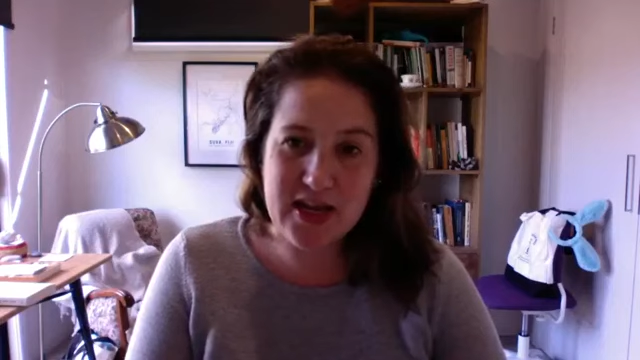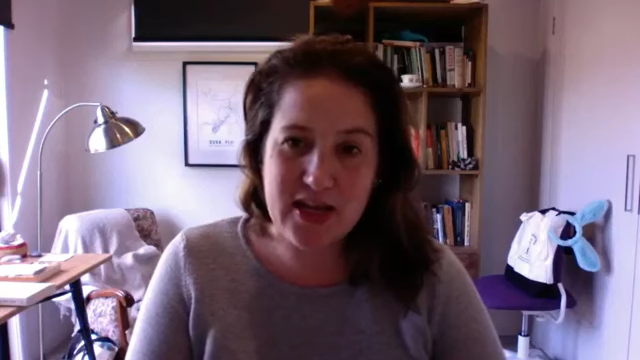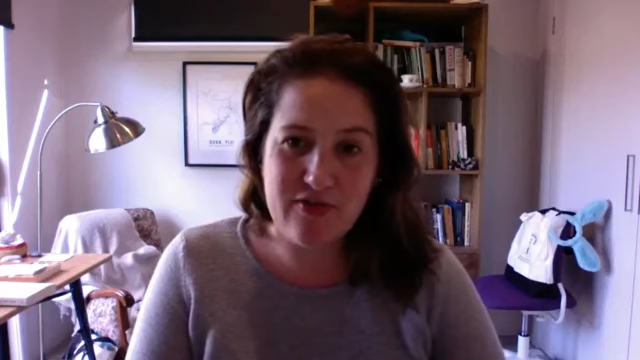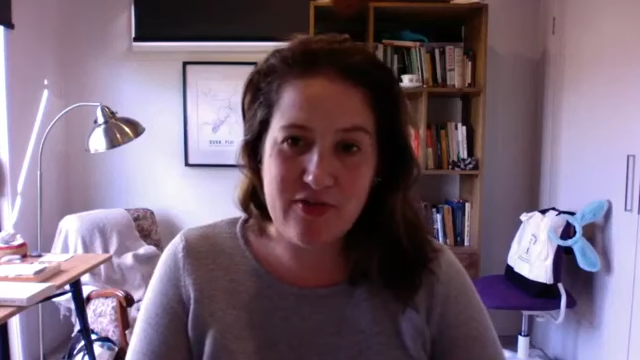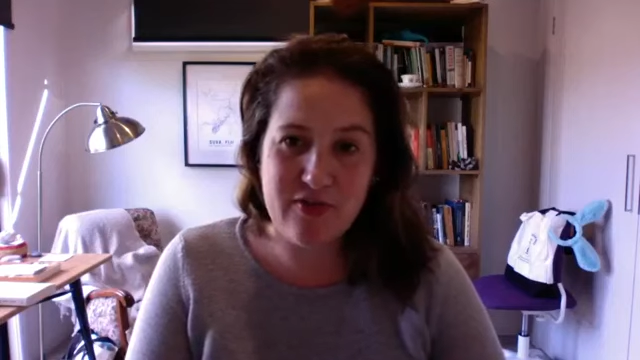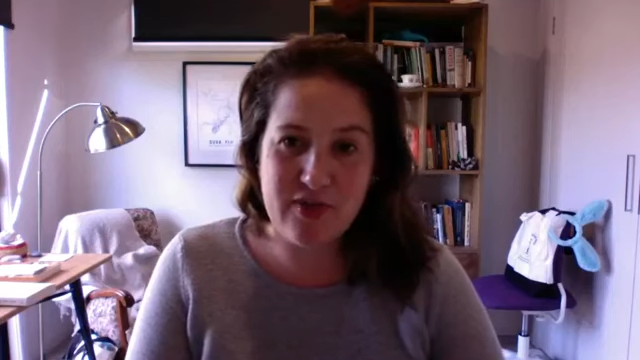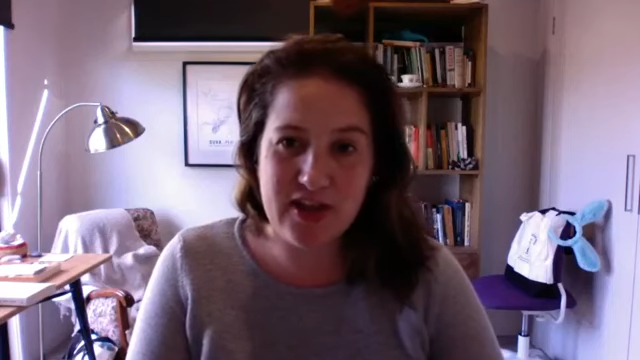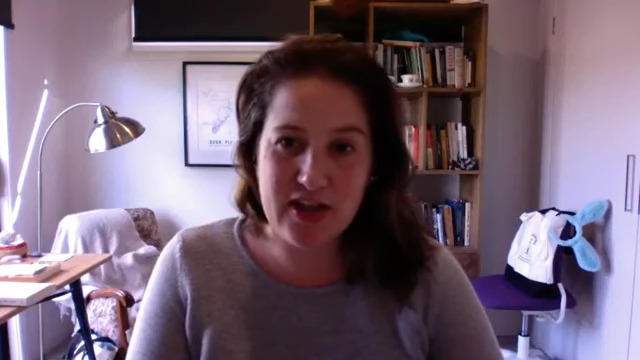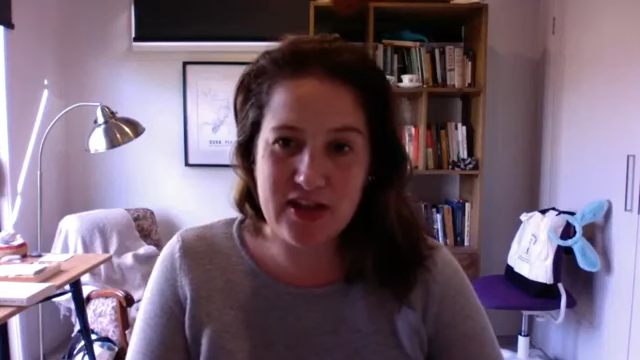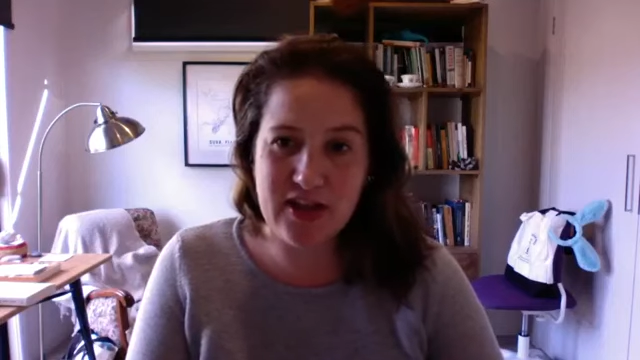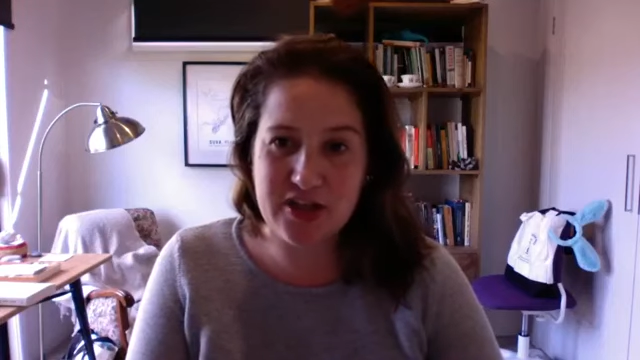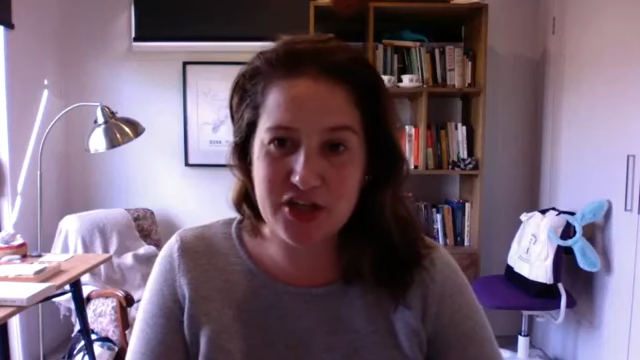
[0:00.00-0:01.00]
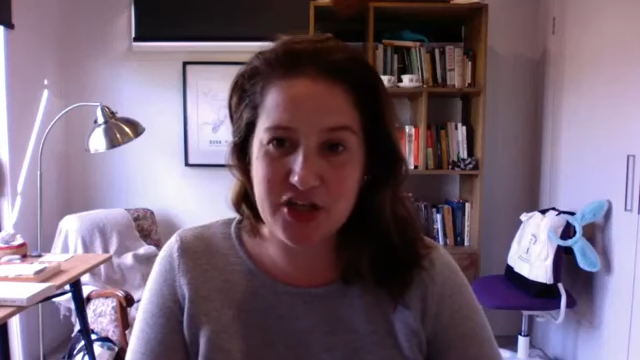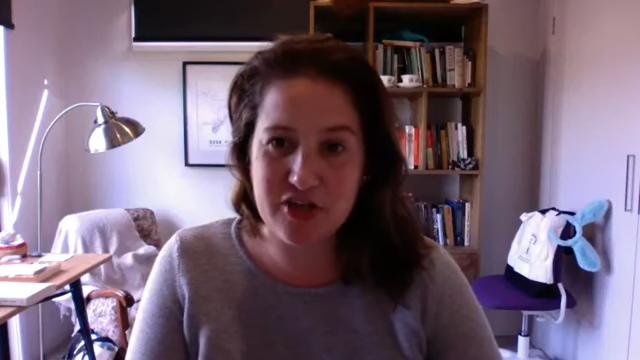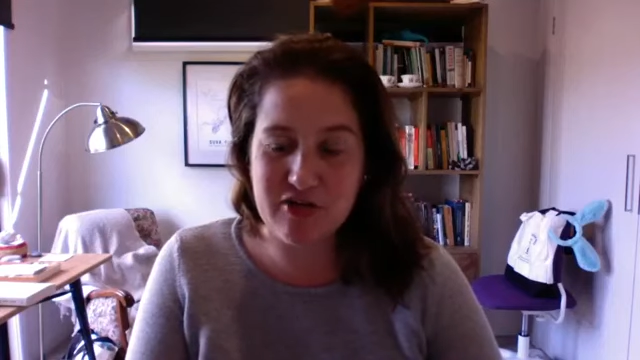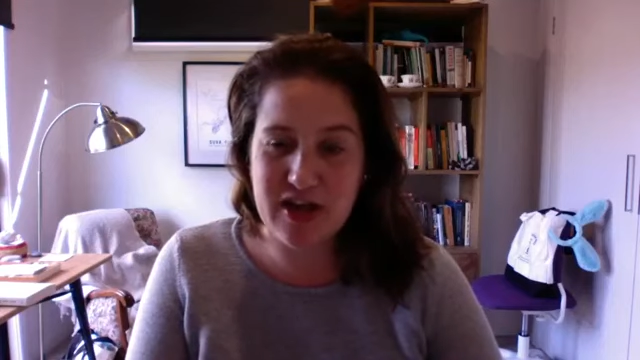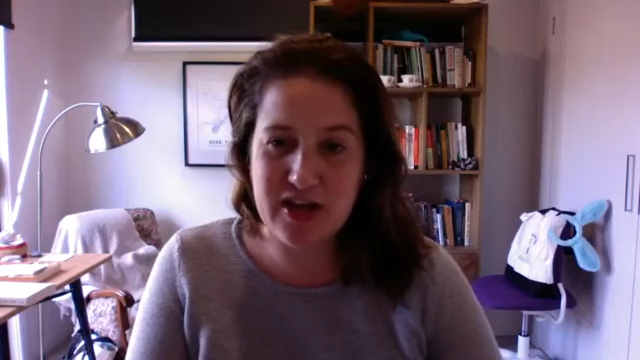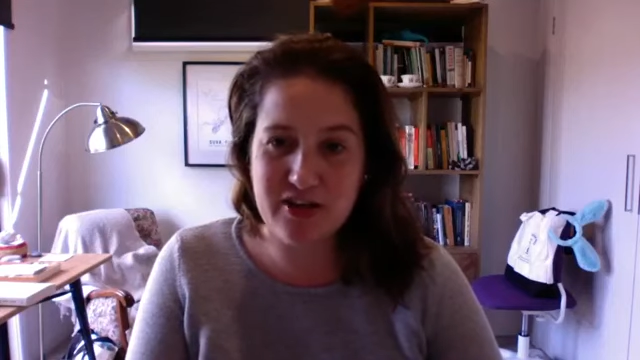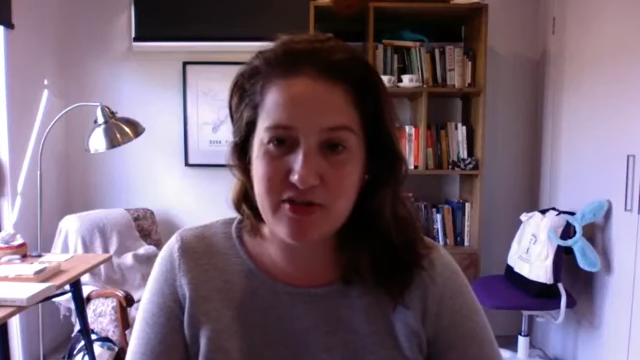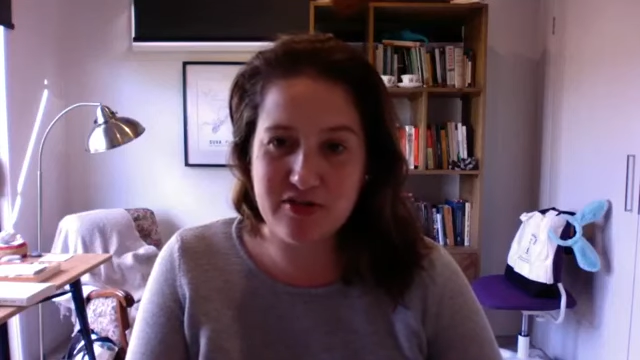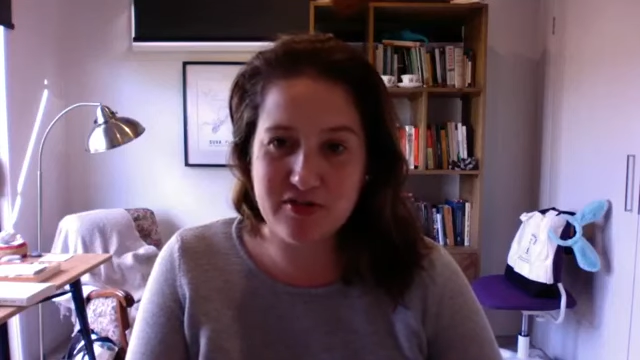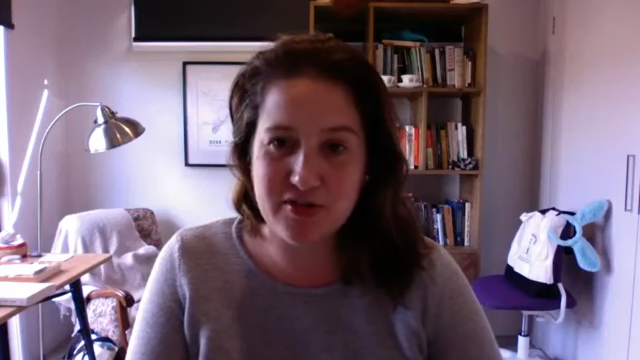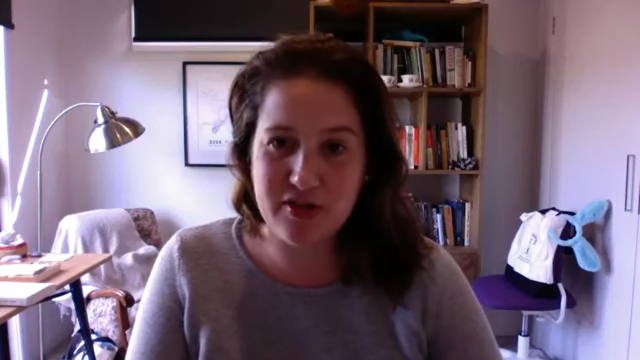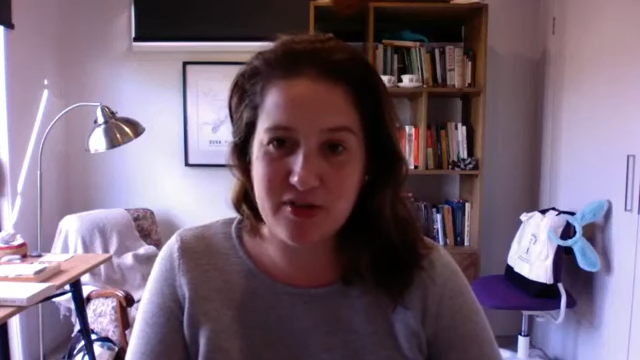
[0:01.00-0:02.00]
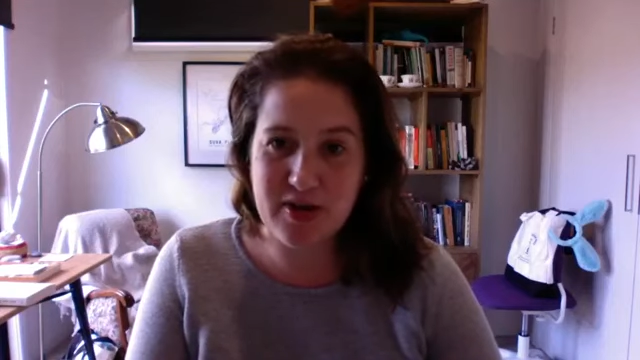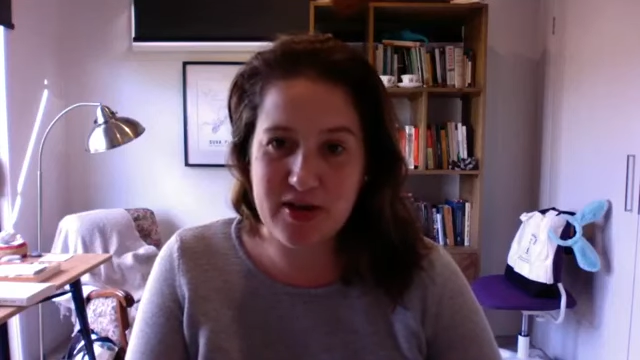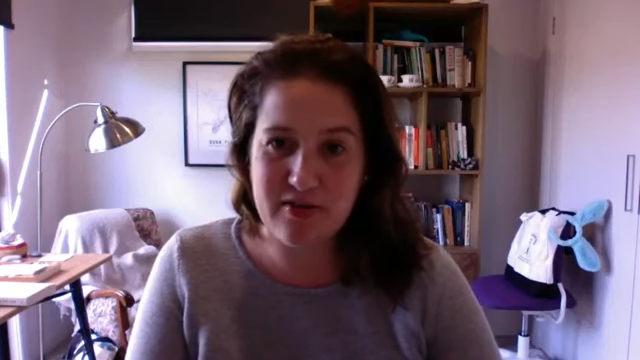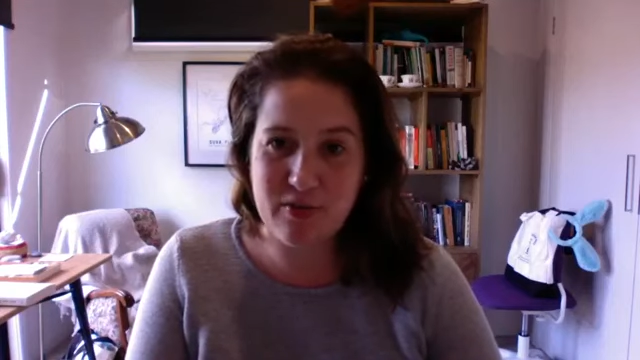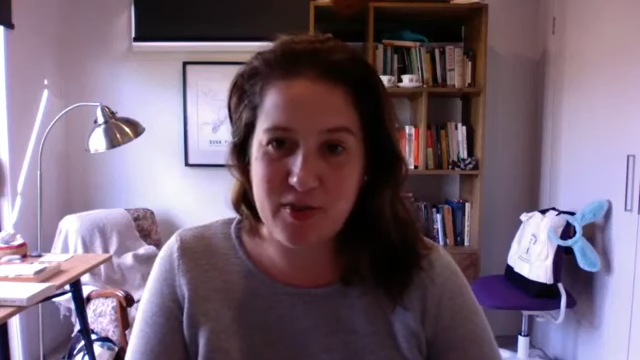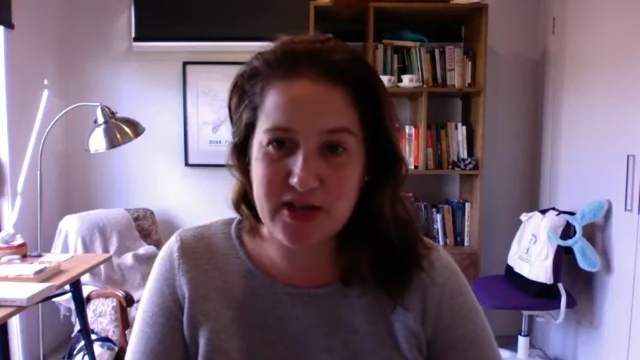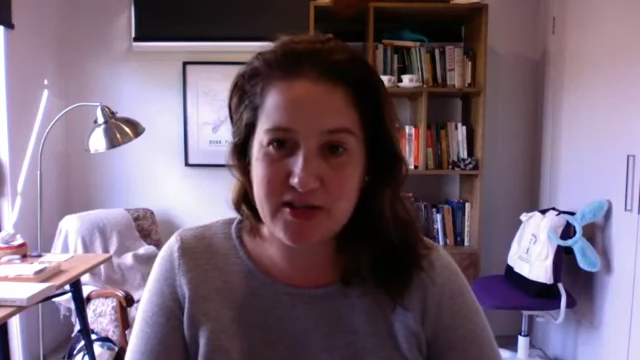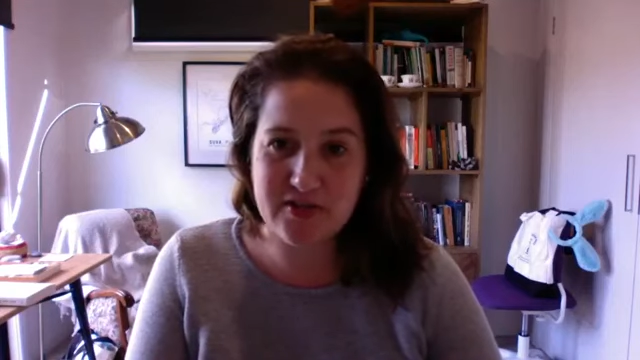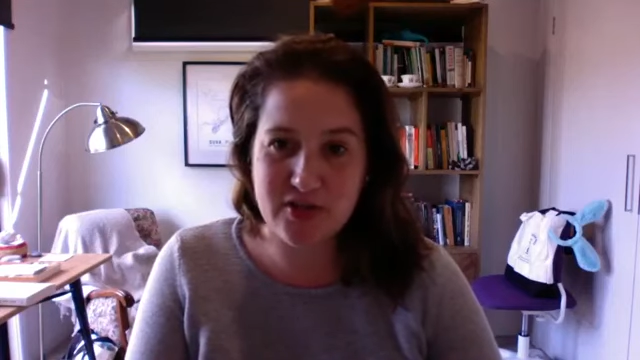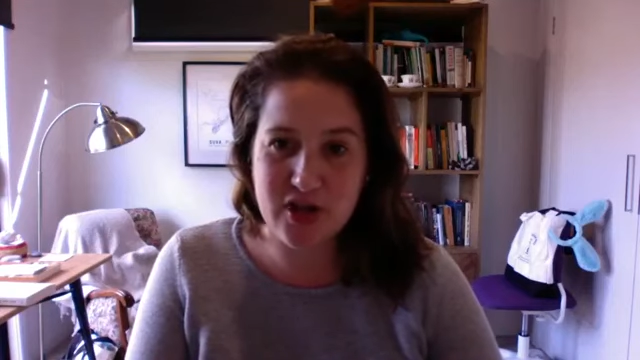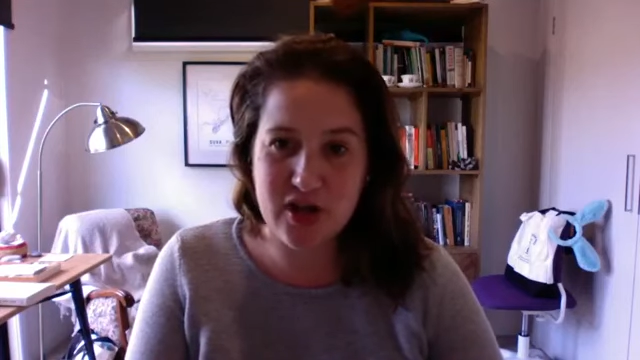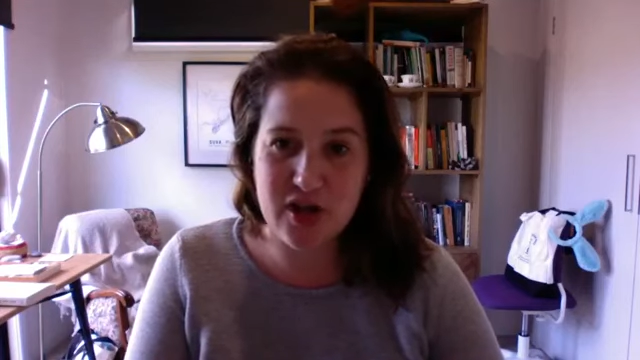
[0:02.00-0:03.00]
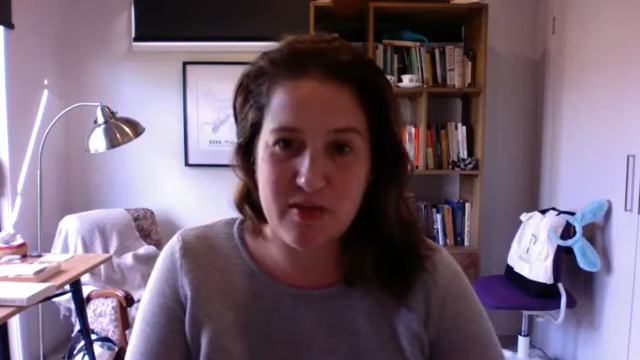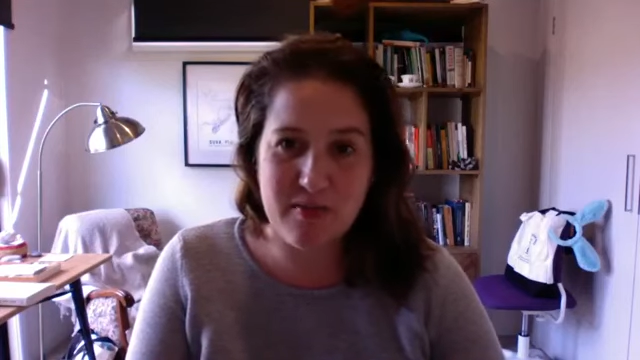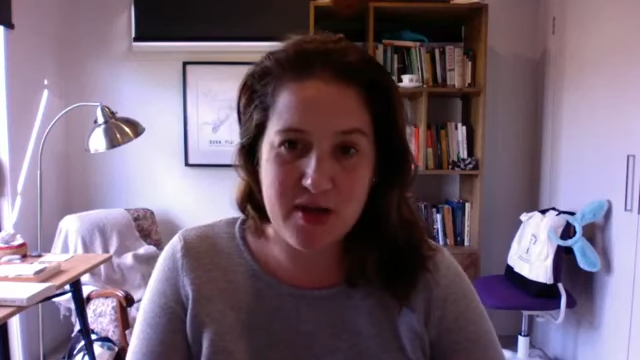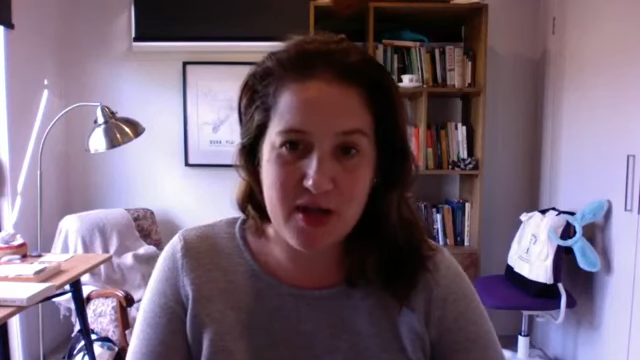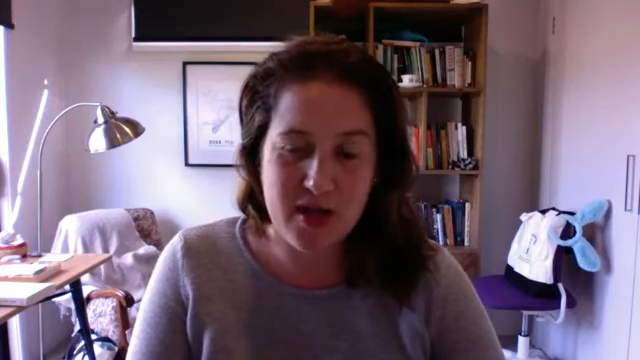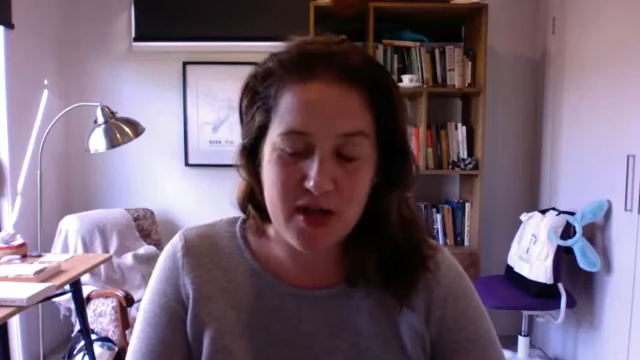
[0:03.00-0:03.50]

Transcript: if you're feeling like journal articles are a bit of a waste of time